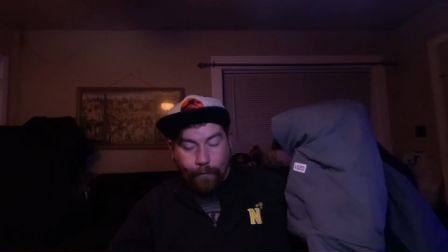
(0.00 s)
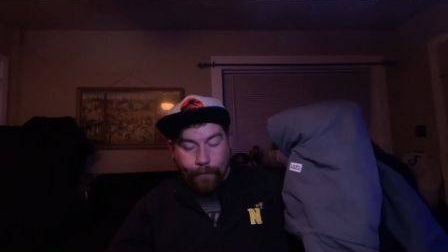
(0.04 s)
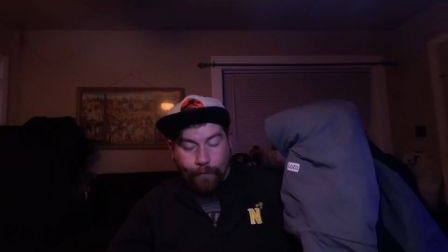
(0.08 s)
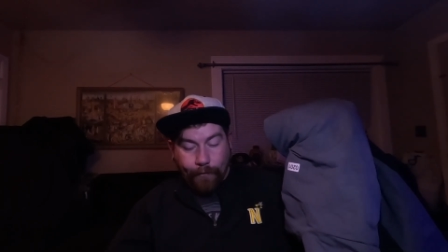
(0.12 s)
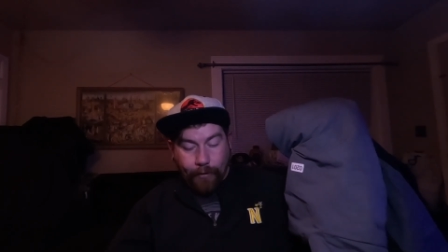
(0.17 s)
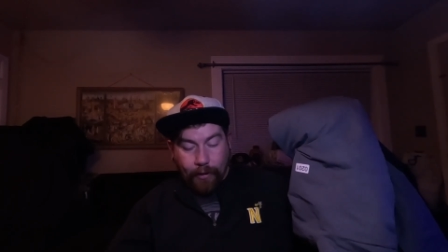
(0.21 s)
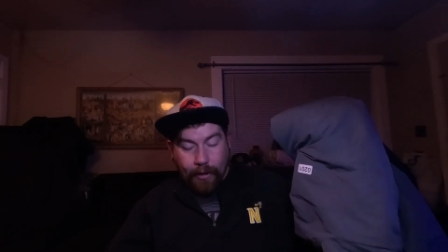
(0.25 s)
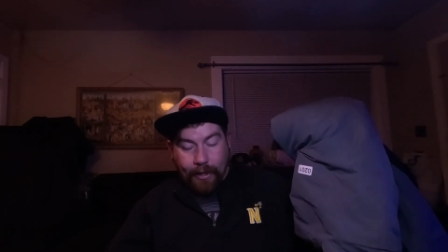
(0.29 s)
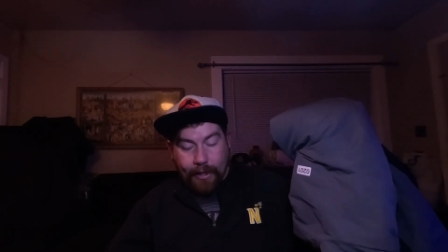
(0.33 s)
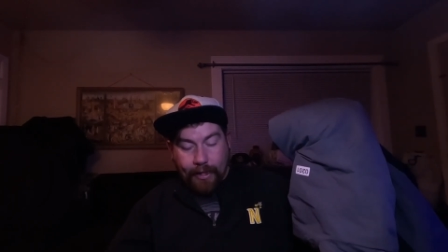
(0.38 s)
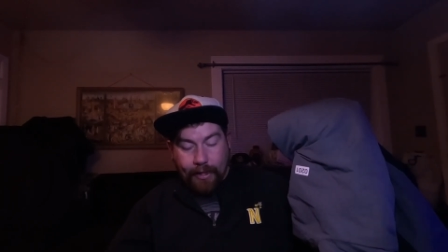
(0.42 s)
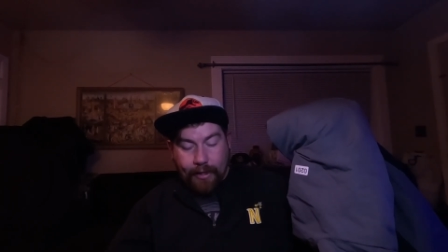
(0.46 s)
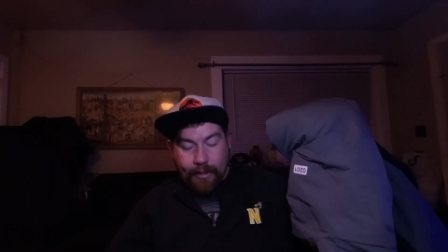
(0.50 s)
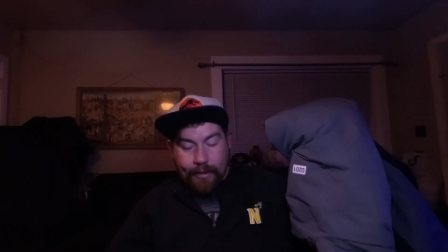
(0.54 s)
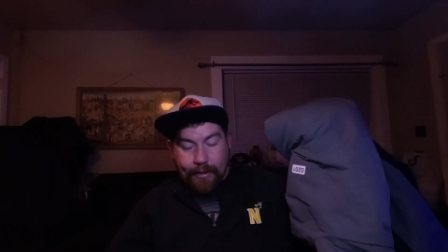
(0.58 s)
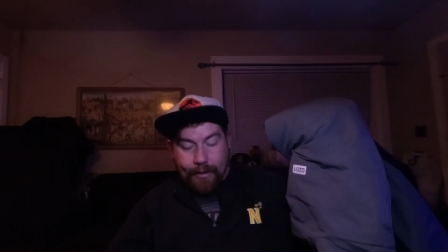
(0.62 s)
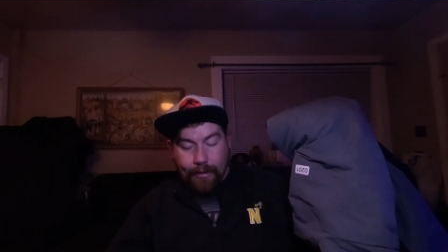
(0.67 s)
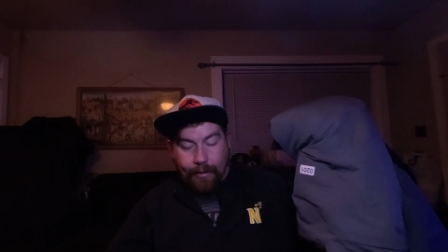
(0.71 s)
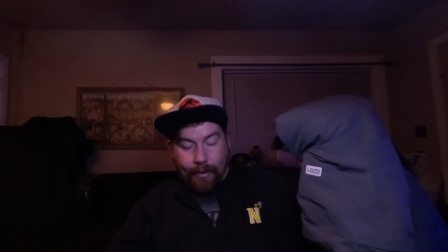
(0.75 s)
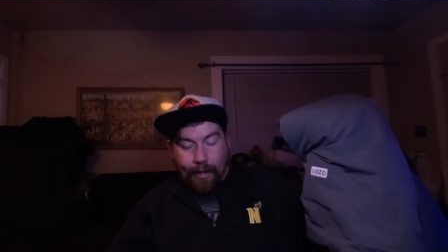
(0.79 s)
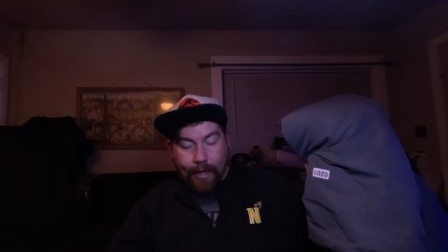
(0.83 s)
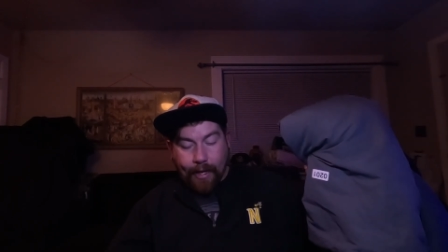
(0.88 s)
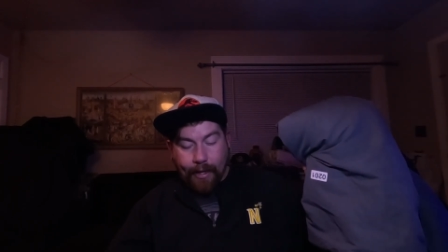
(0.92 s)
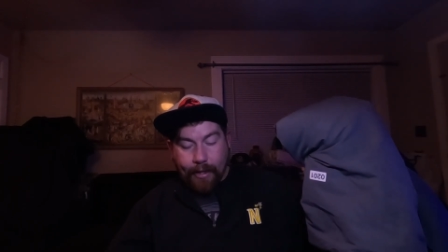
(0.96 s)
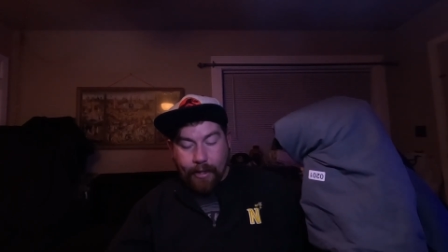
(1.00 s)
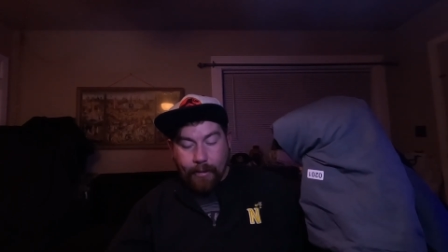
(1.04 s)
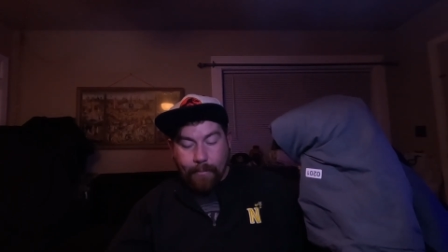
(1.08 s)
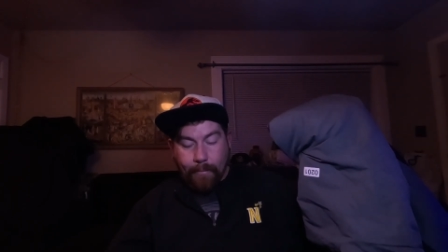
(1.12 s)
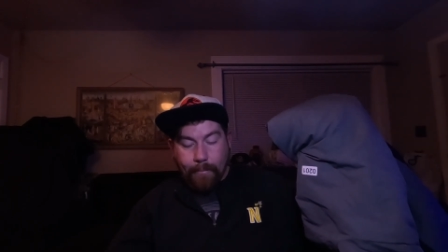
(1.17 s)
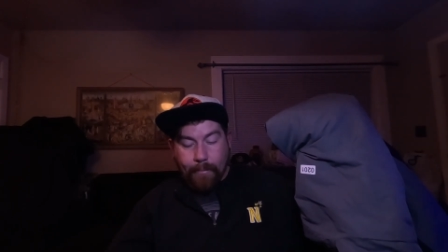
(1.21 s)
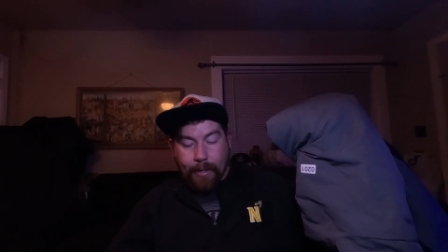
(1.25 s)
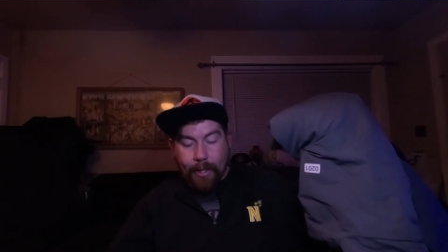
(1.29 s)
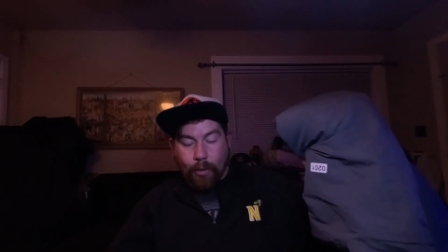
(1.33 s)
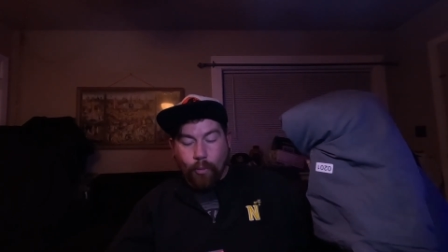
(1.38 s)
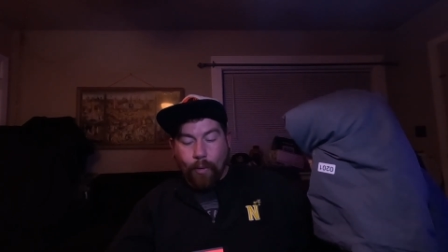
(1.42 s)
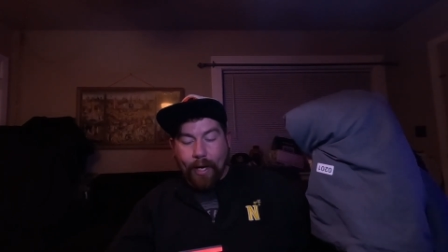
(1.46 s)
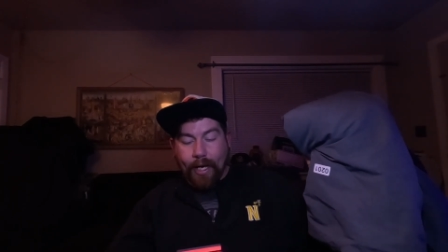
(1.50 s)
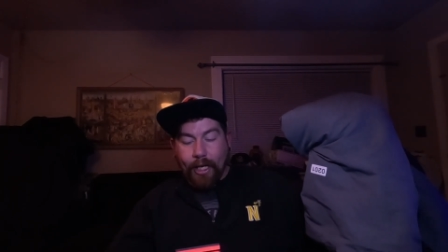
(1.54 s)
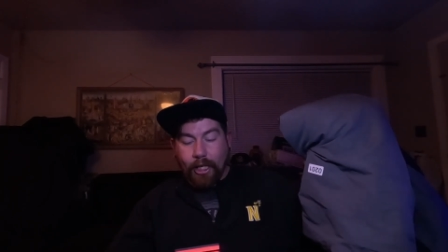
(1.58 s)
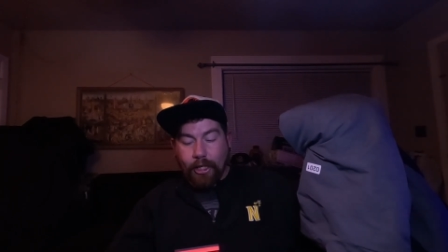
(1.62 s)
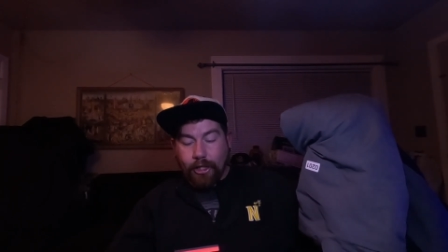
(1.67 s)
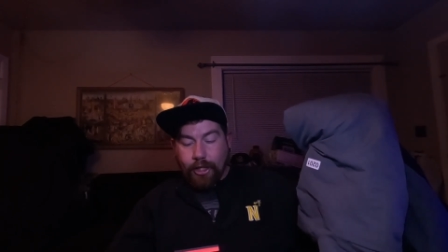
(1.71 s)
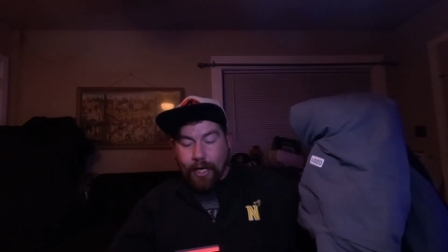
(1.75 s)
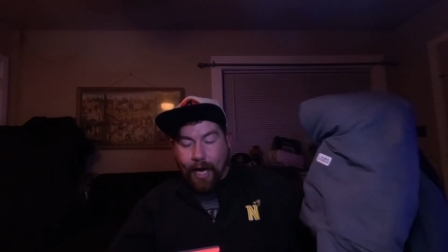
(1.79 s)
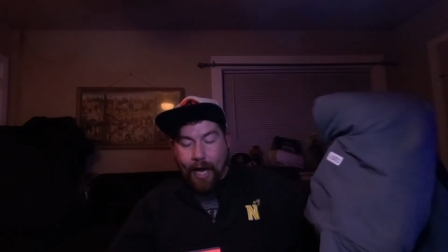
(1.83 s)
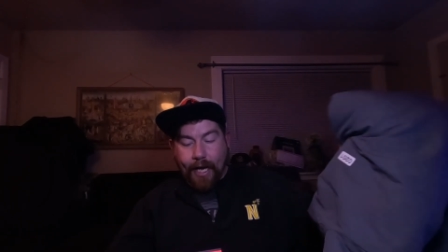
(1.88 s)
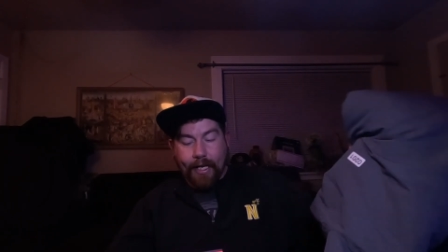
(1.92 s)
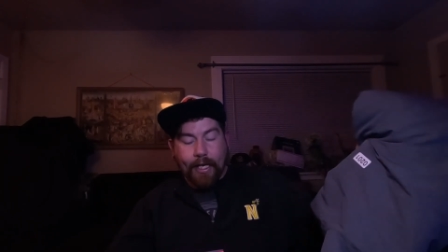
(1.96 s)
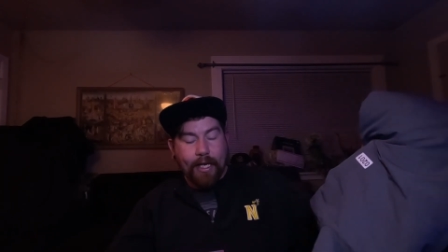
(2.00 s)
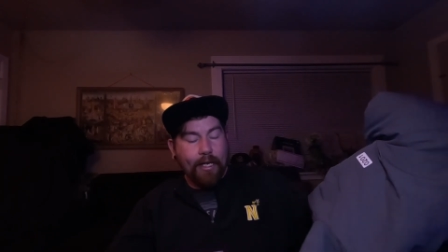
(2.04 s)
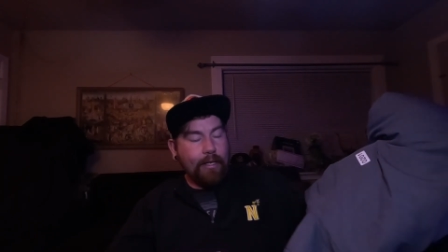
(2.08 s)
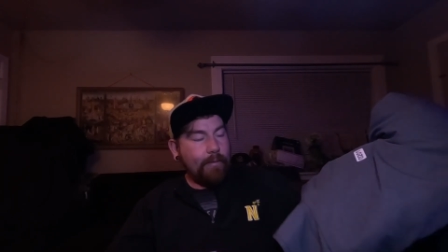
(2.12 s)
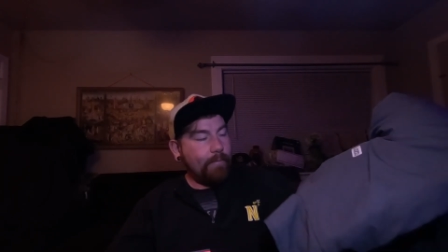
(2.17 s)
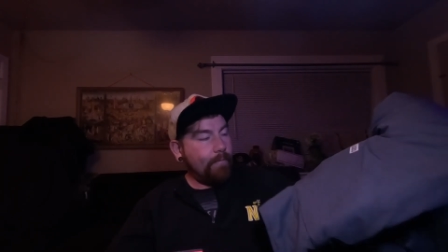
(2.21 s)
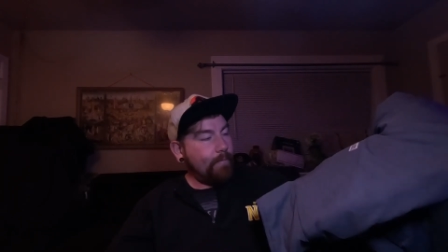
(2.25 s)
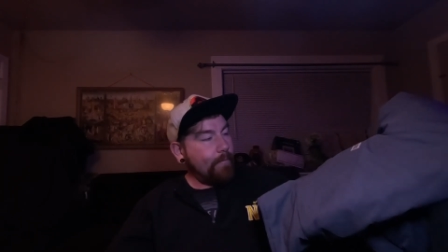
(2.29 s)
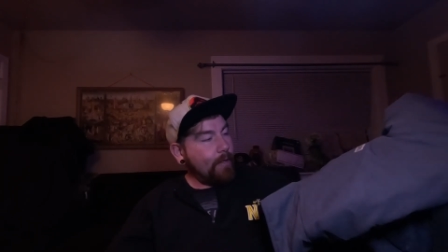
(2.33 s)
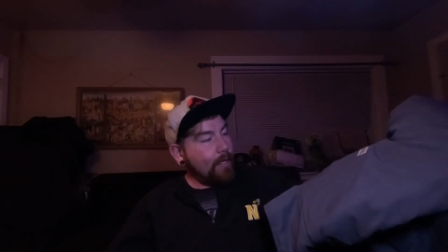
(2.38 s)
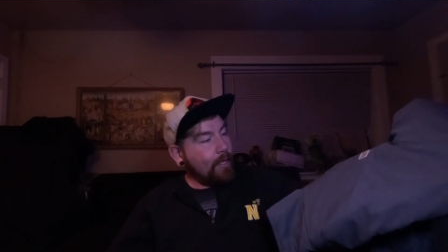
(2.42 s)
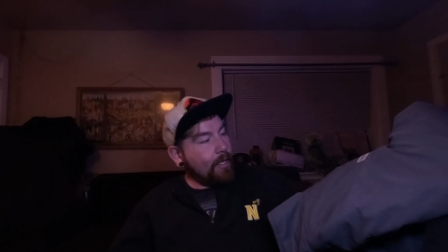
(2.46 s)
fleece lined midweight jacket,